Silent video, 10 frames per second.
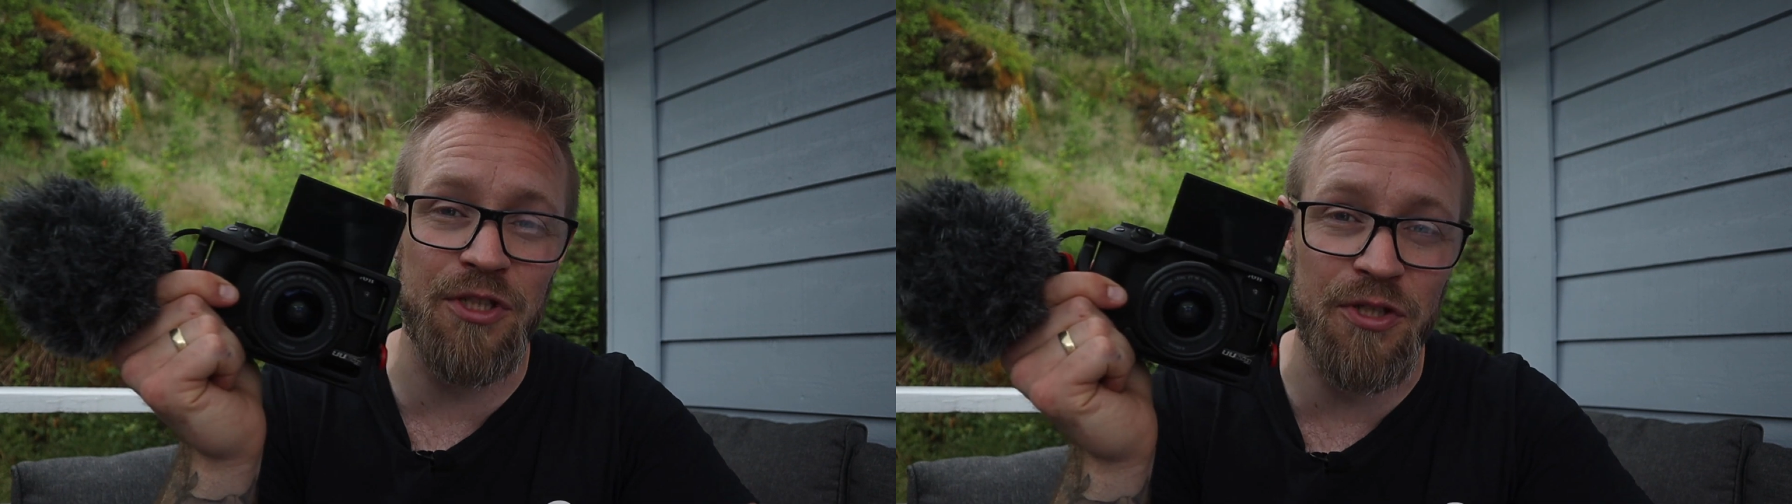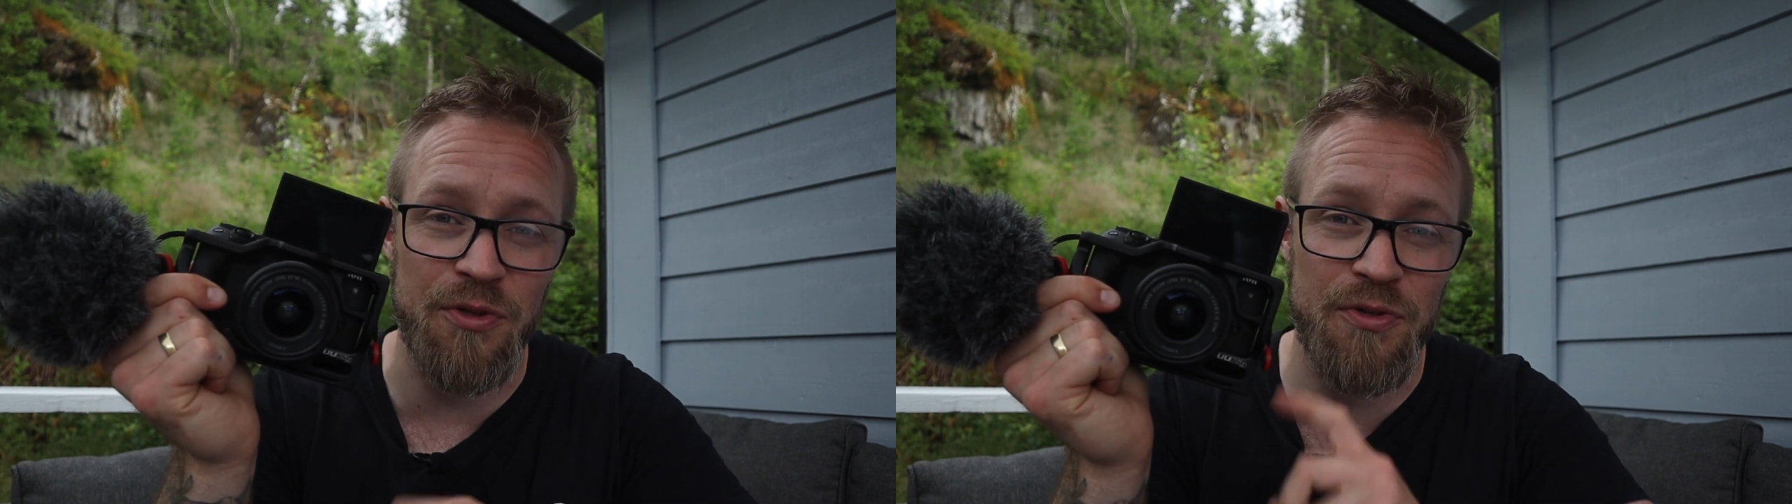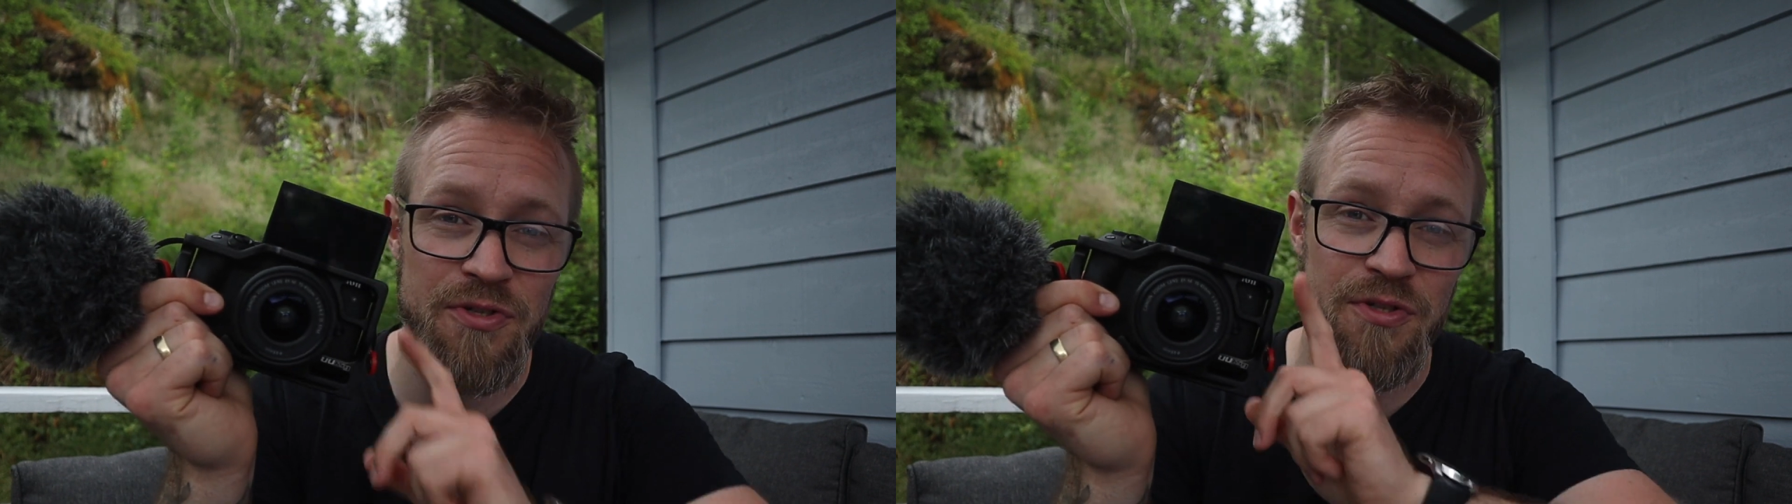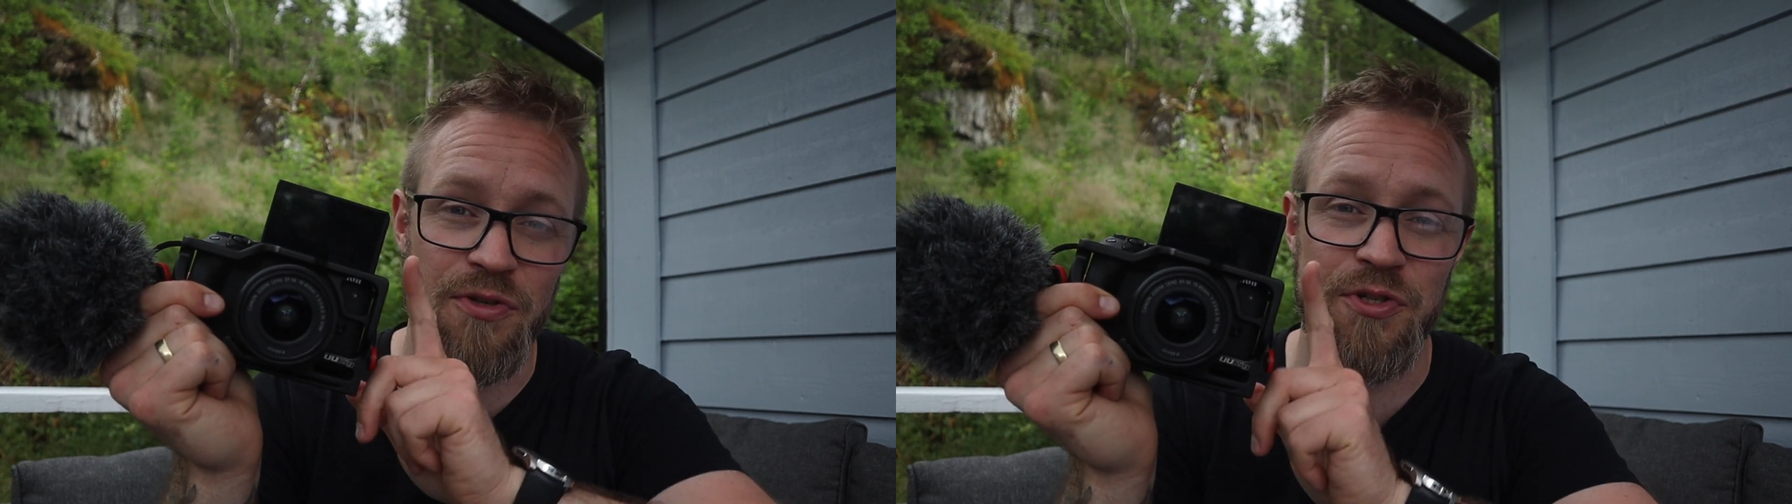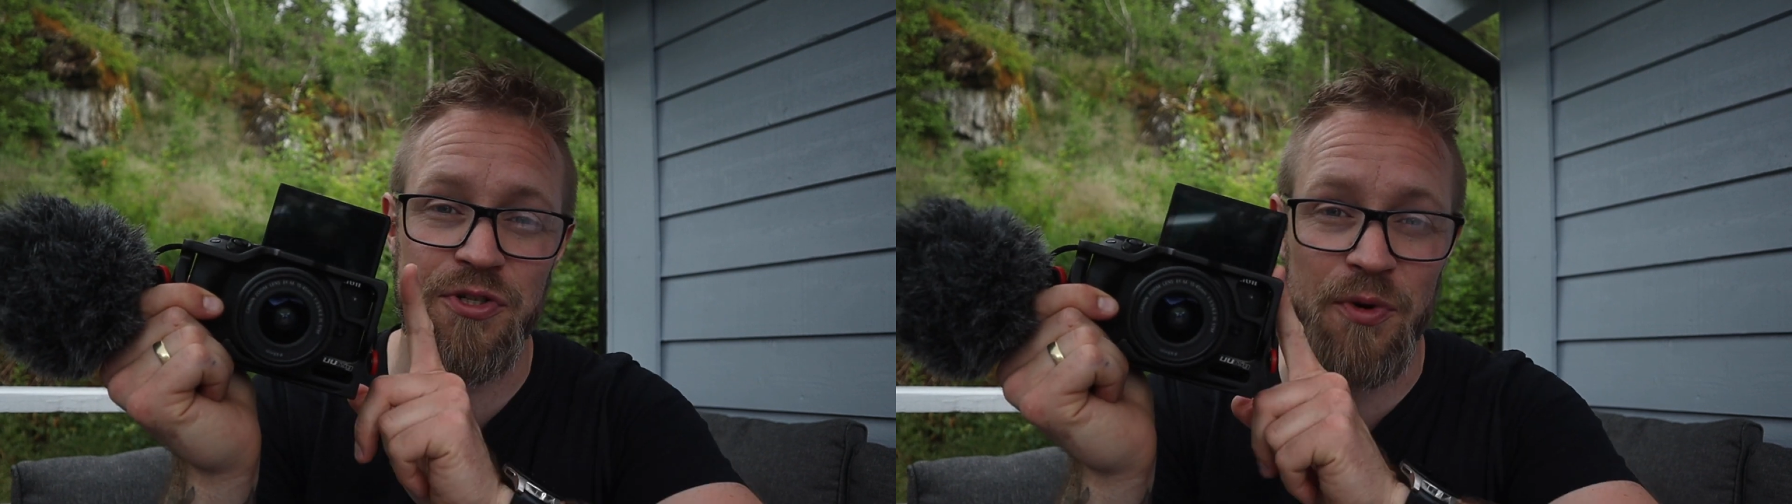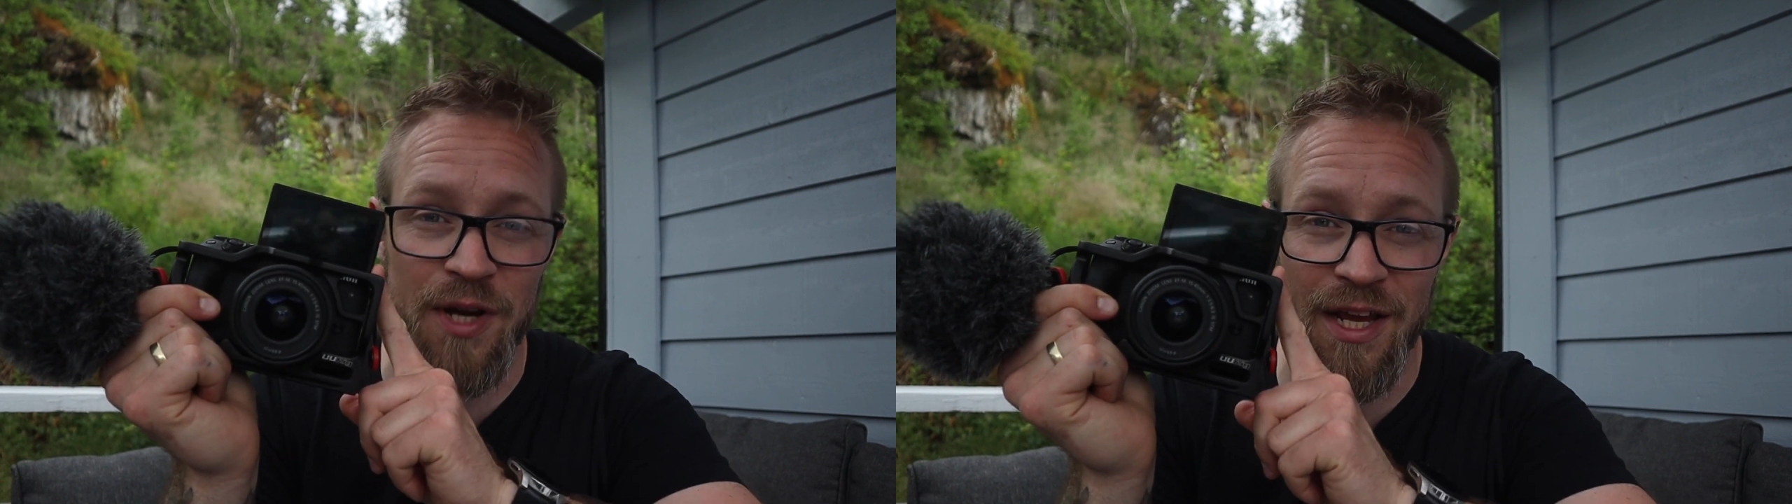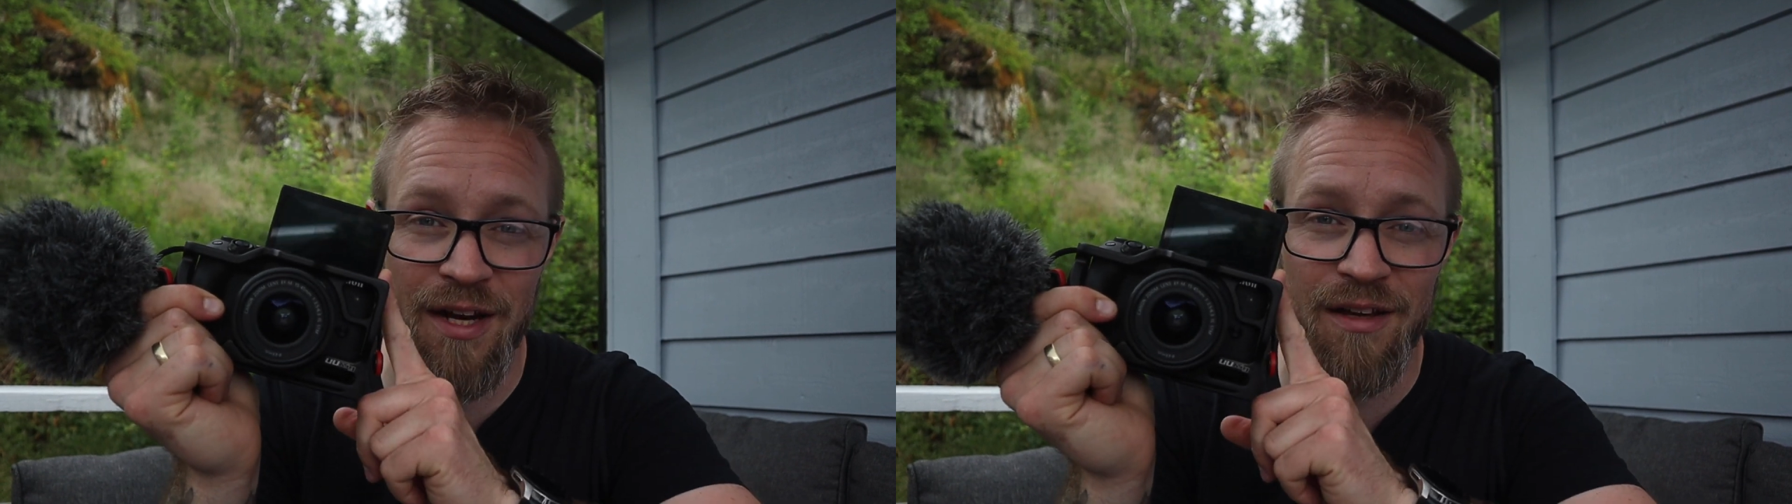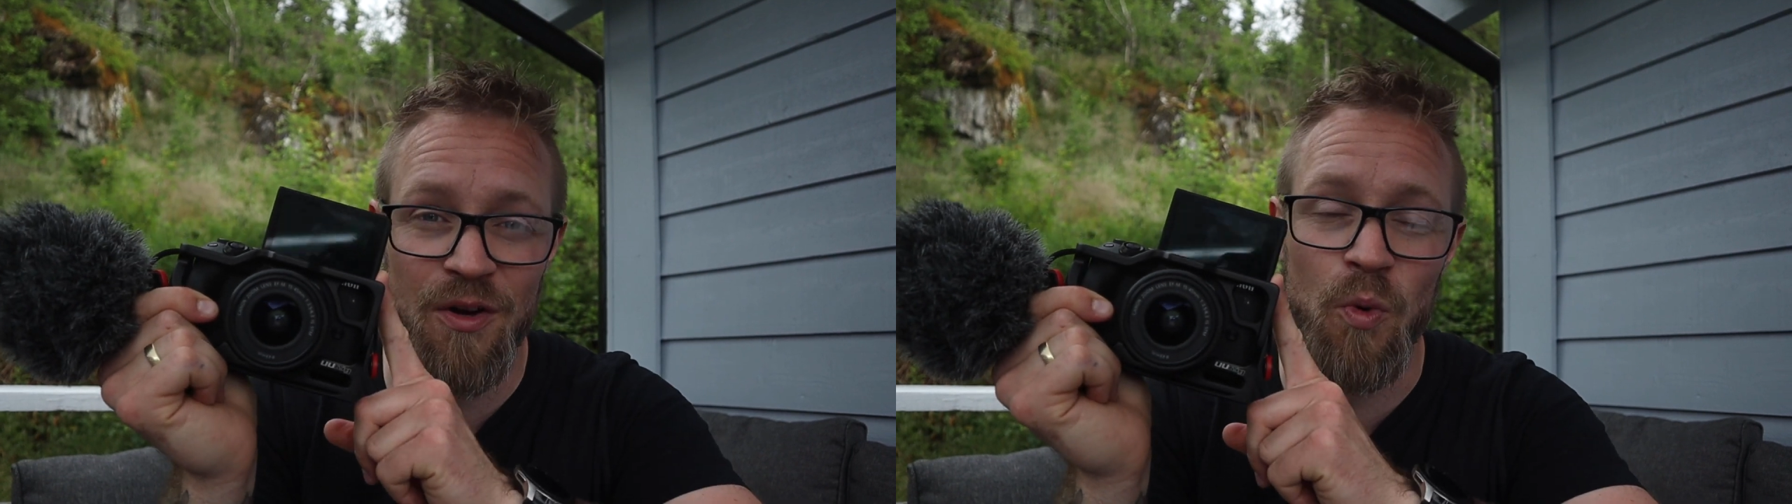use your screen